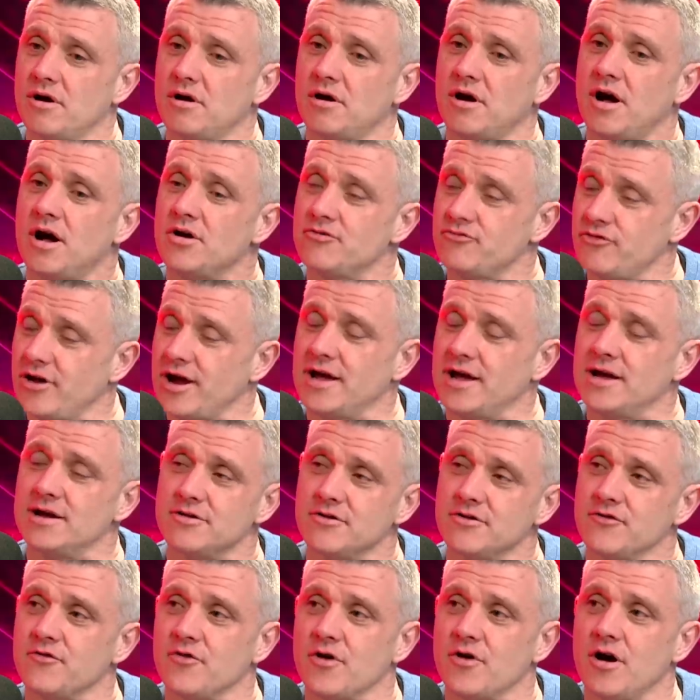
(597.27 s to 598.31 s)
contract
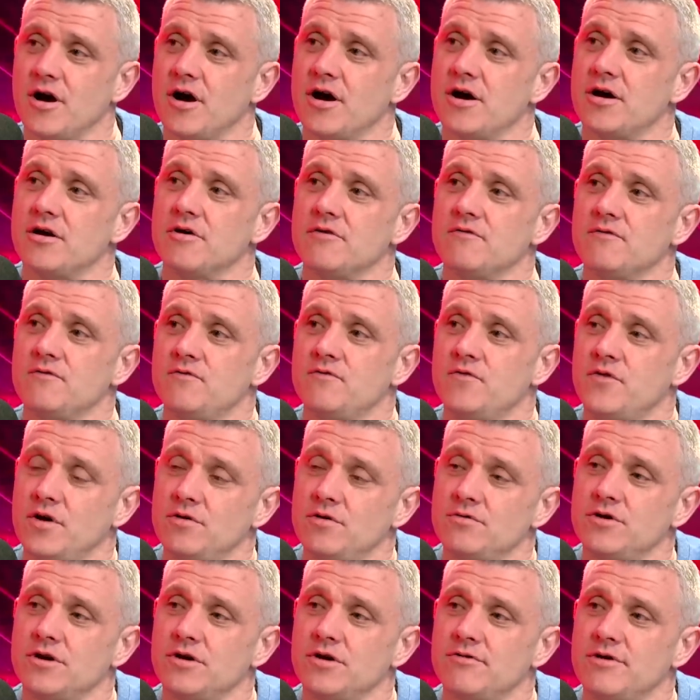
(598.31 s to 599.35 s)
killers for hire
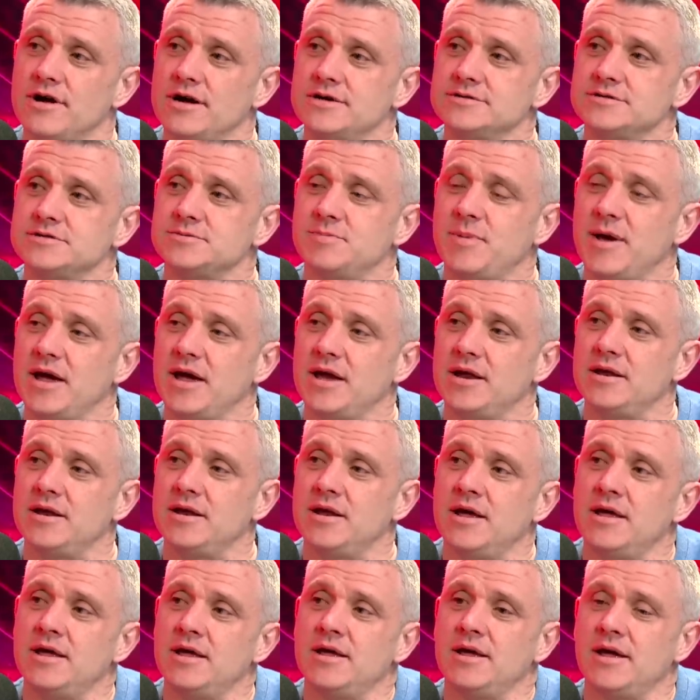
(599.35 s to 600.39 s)
floating around Spain.
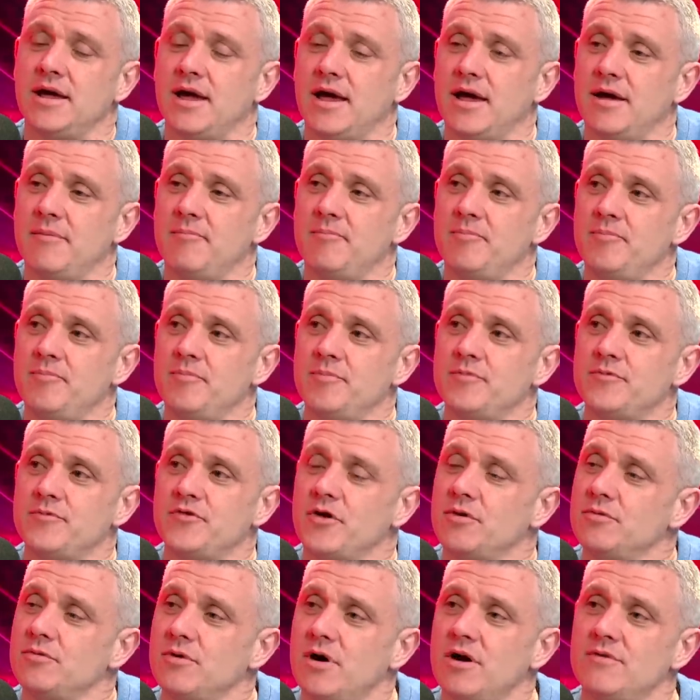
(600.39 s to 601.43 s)

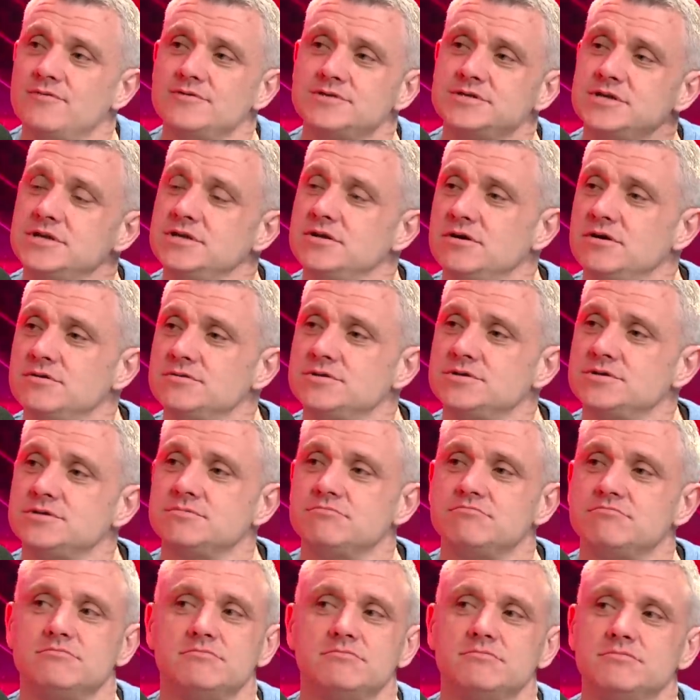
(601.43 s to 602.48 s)
So obviously
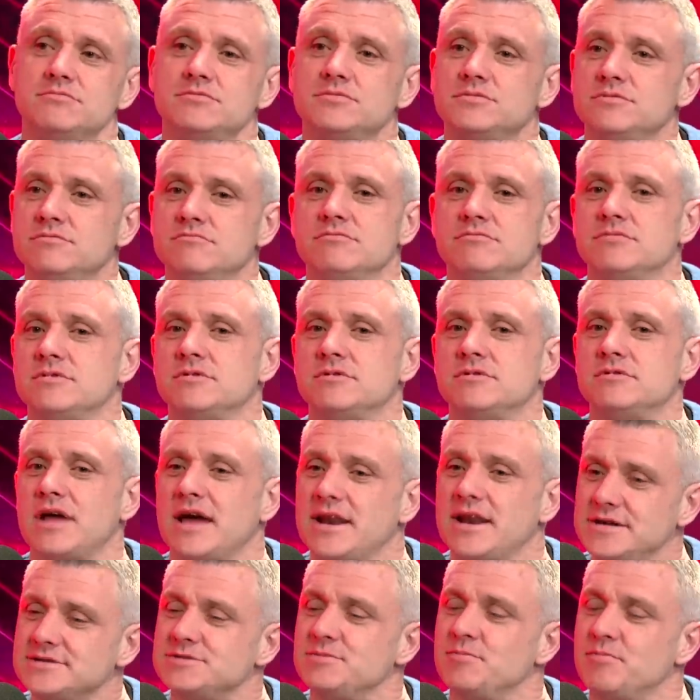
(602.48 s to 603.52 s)

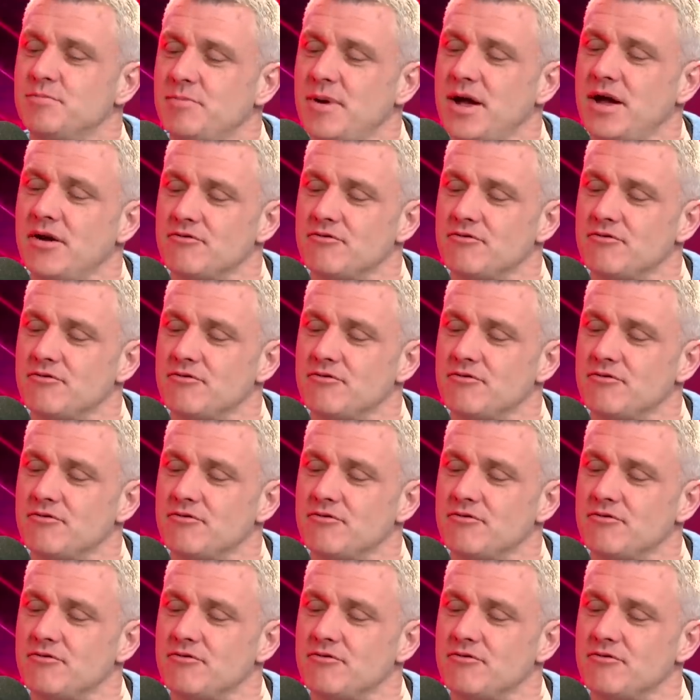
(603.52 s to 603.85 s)
that is a bigger